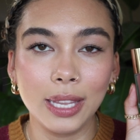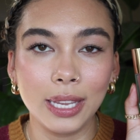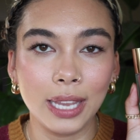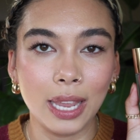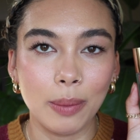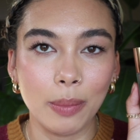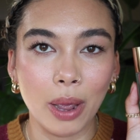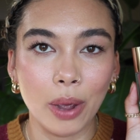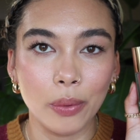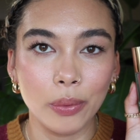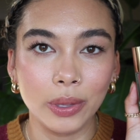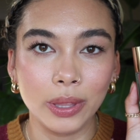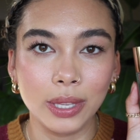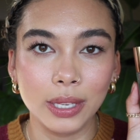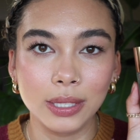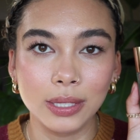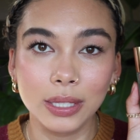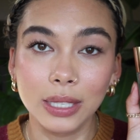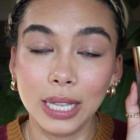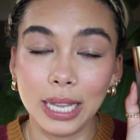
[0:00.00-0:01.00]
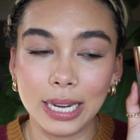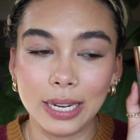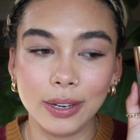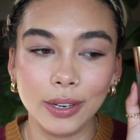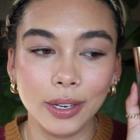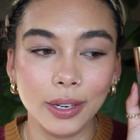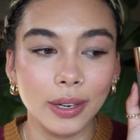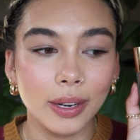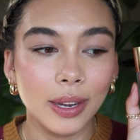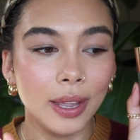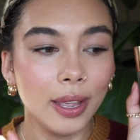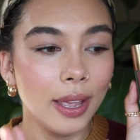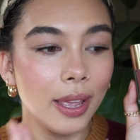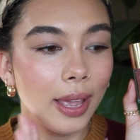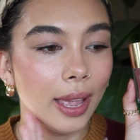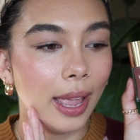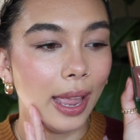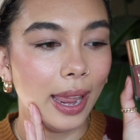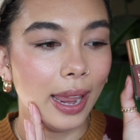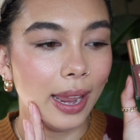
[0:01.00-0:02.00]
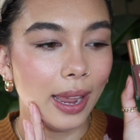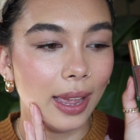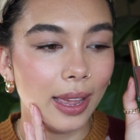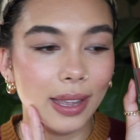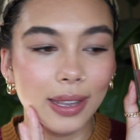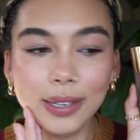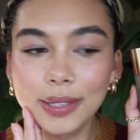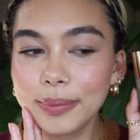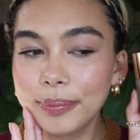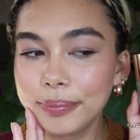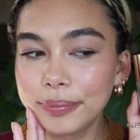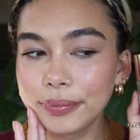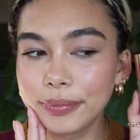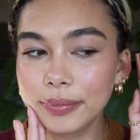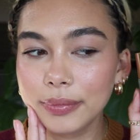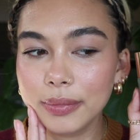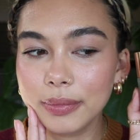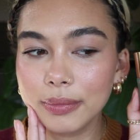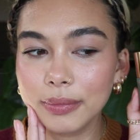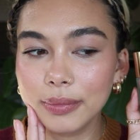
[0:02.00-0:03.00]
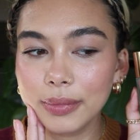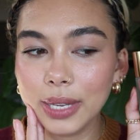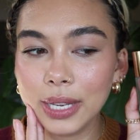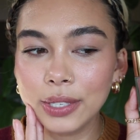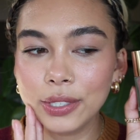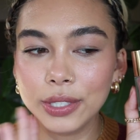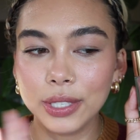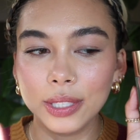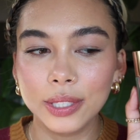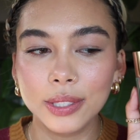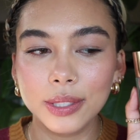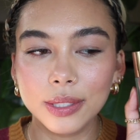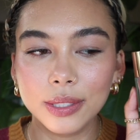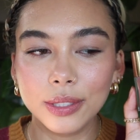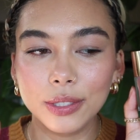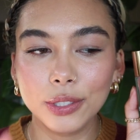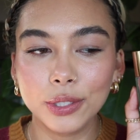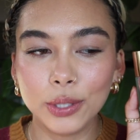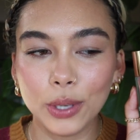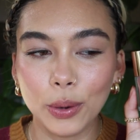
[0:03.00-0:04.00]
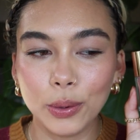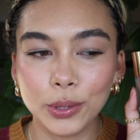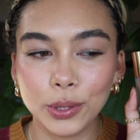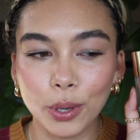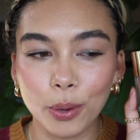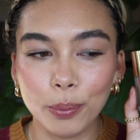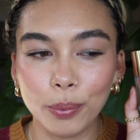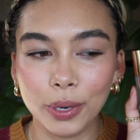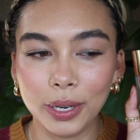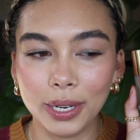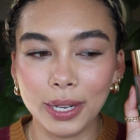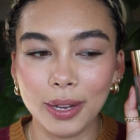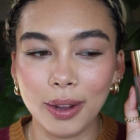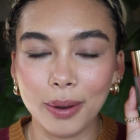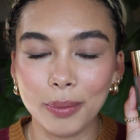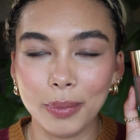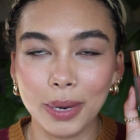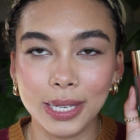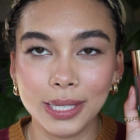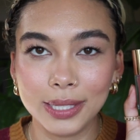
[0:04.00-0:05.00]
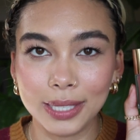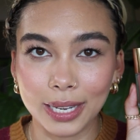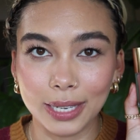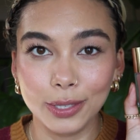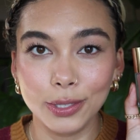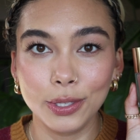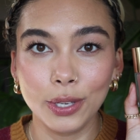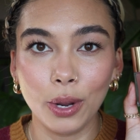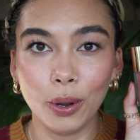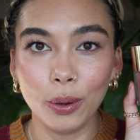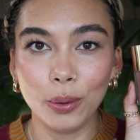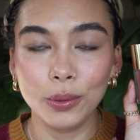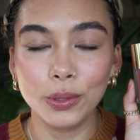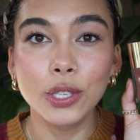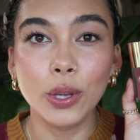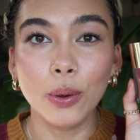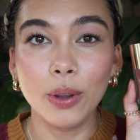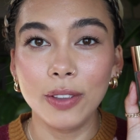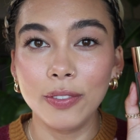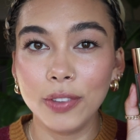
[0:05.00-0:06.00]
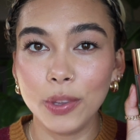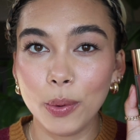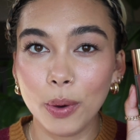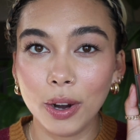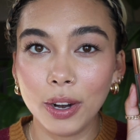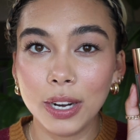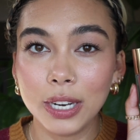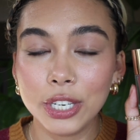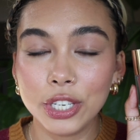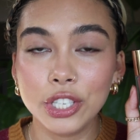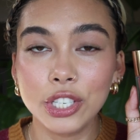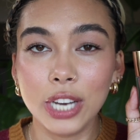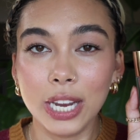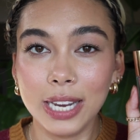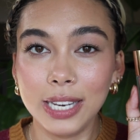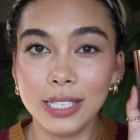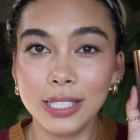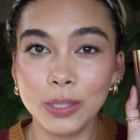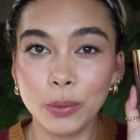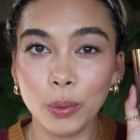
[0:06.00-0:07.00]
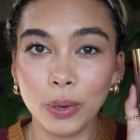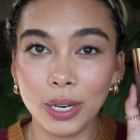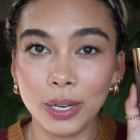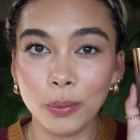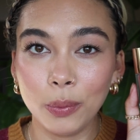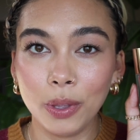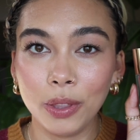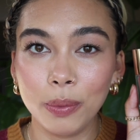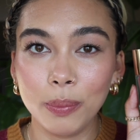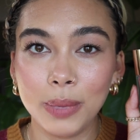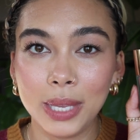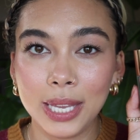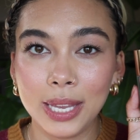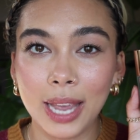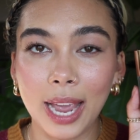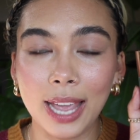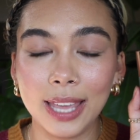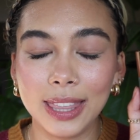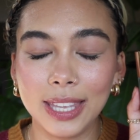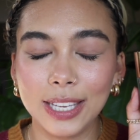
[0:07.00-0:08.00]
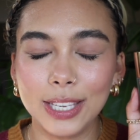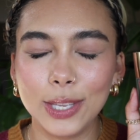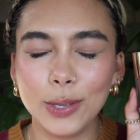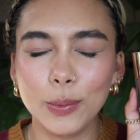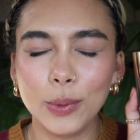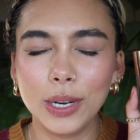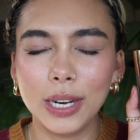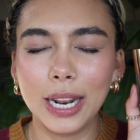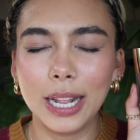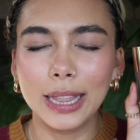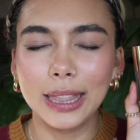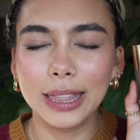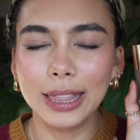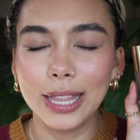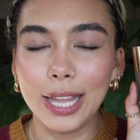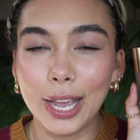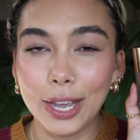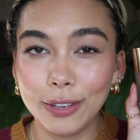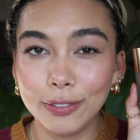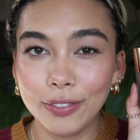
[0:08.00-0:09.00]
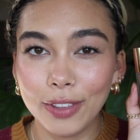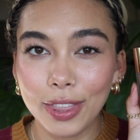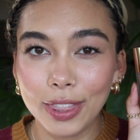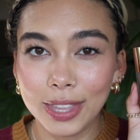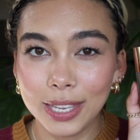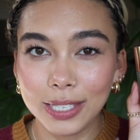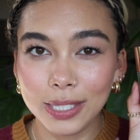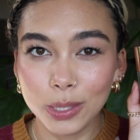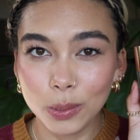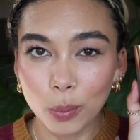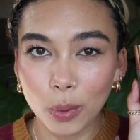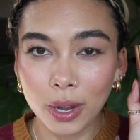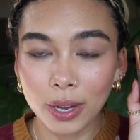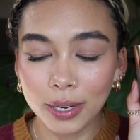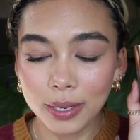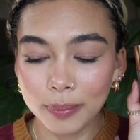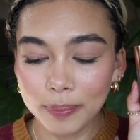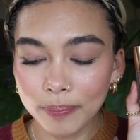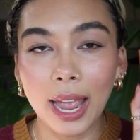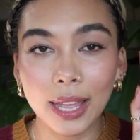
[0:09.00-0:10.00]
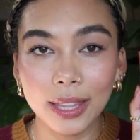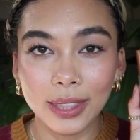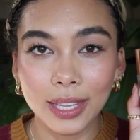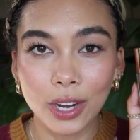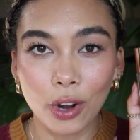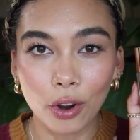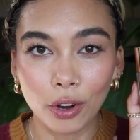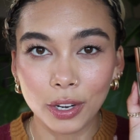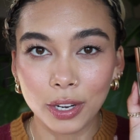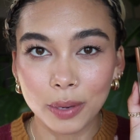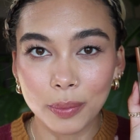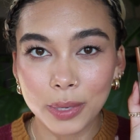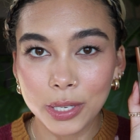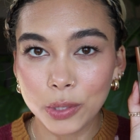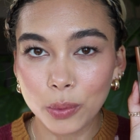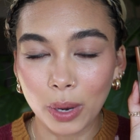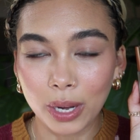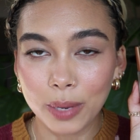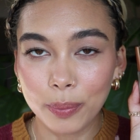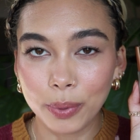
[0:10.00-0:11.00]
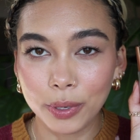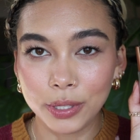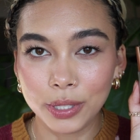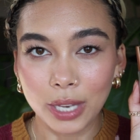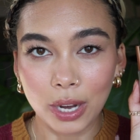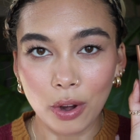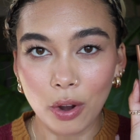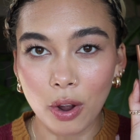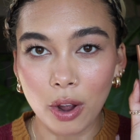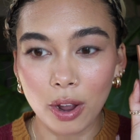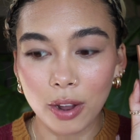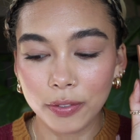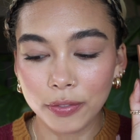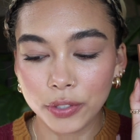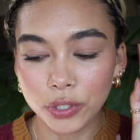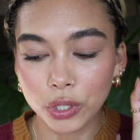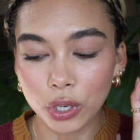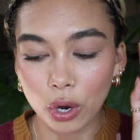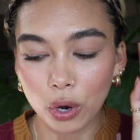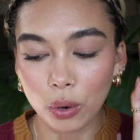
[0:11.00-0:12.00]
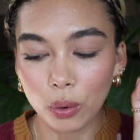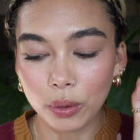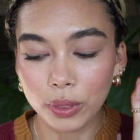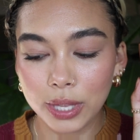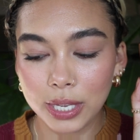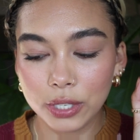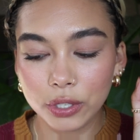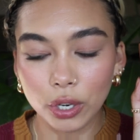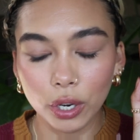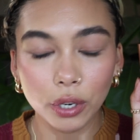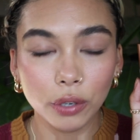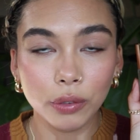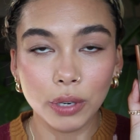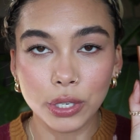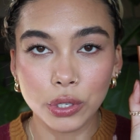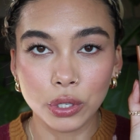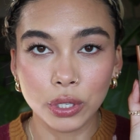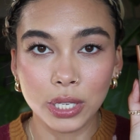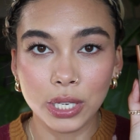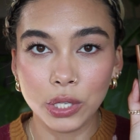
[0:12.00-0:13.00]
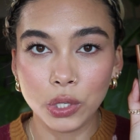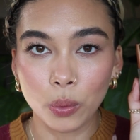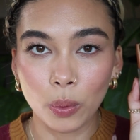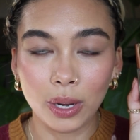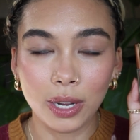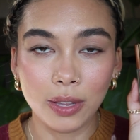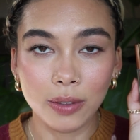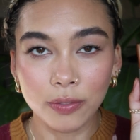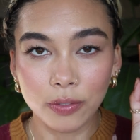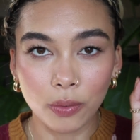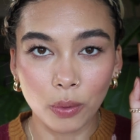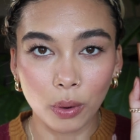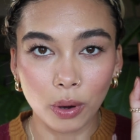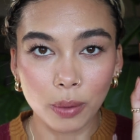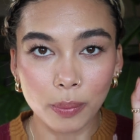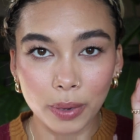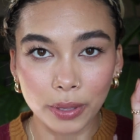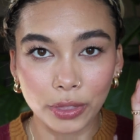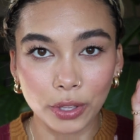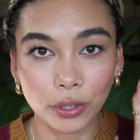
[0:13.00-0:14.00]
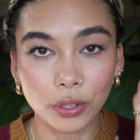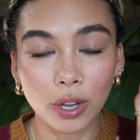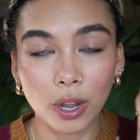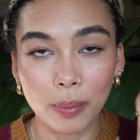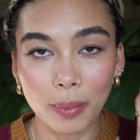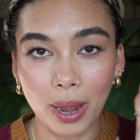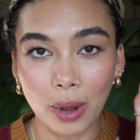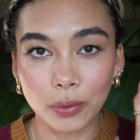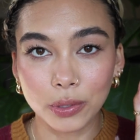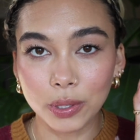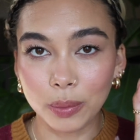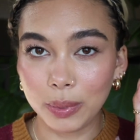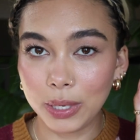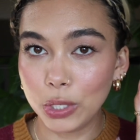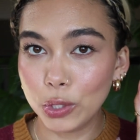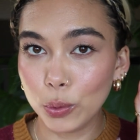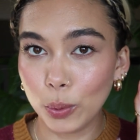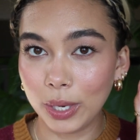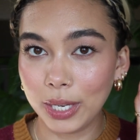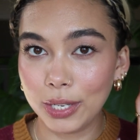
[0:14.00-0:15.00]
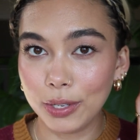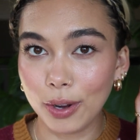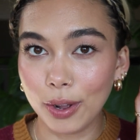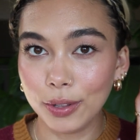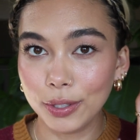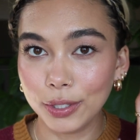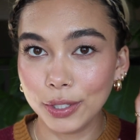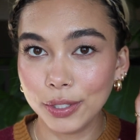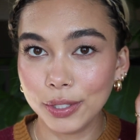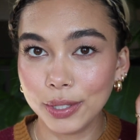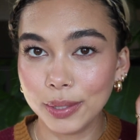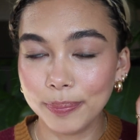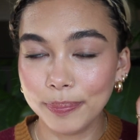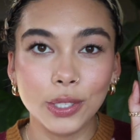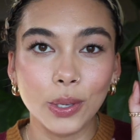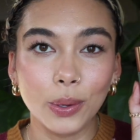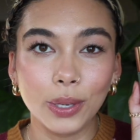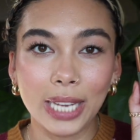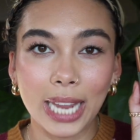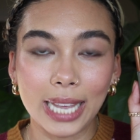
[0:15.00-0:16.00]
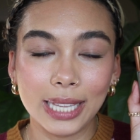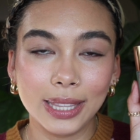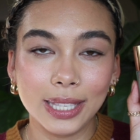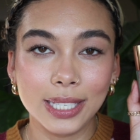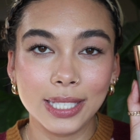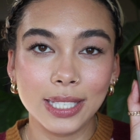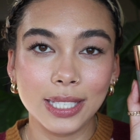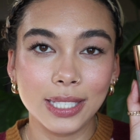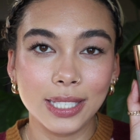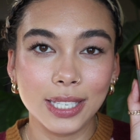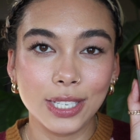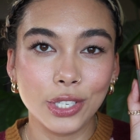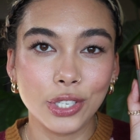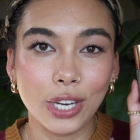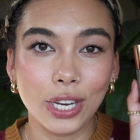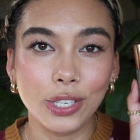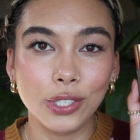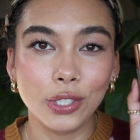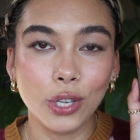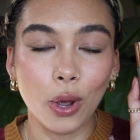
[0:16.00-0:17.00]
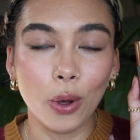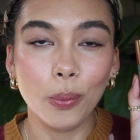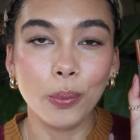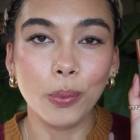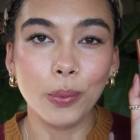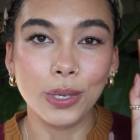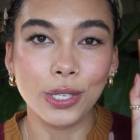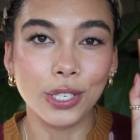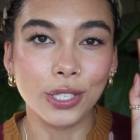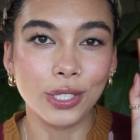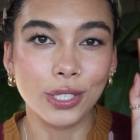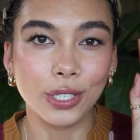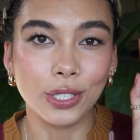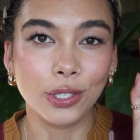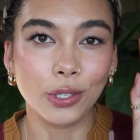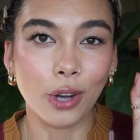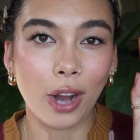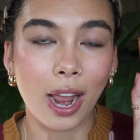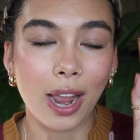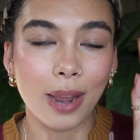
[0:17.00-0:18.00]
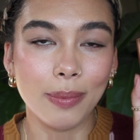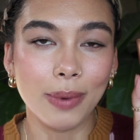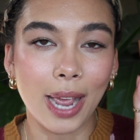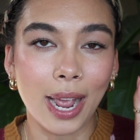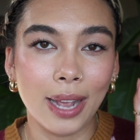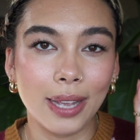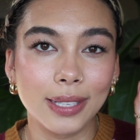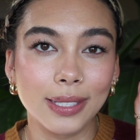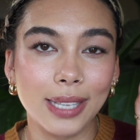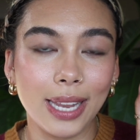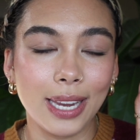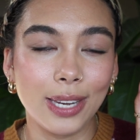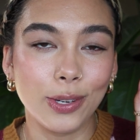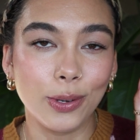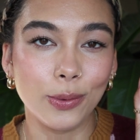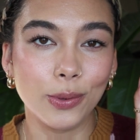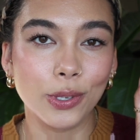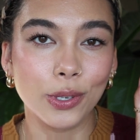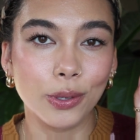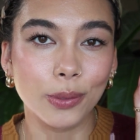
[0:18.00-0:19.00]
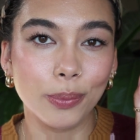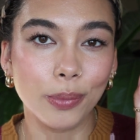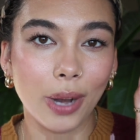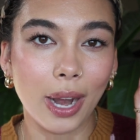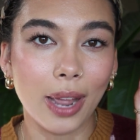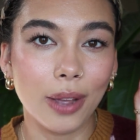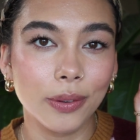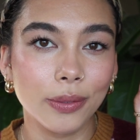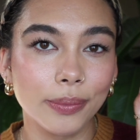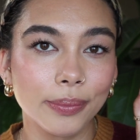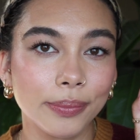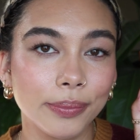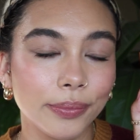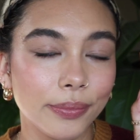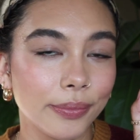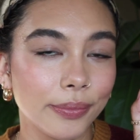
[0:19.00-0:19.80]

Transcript: They came out with this later, and it's just so pretty on my skin tone. So if you are a shade twin with me, I think you would love this one. And they are going to be 20% off, so these are originally $24, but they'll come out to be $20. So again, this is the shade Taupe, which is described as a neutral brown.